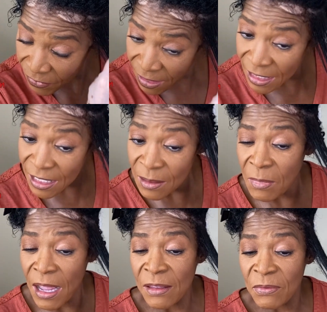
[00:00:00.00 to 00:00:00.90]
Then it
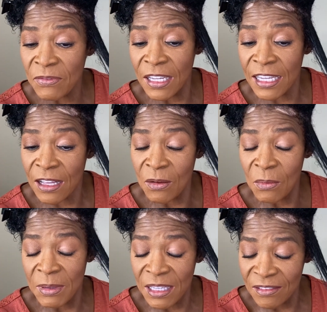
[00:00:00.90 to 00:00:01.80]
might flake
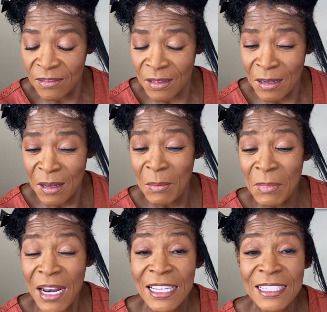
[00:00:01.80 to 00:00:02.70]
on me,
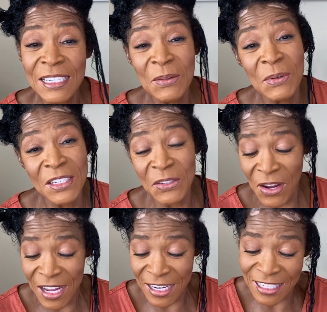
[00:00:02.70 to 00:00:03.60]
but I still wanna
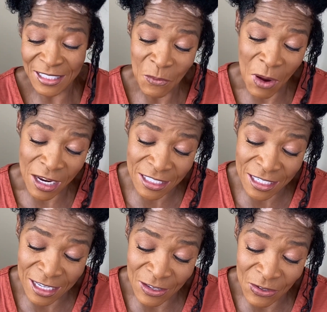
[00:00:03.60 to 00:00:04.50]
try it as a wash
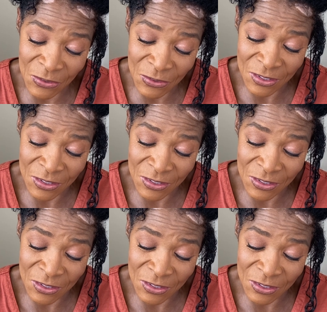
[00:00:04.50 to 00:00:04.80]
and go.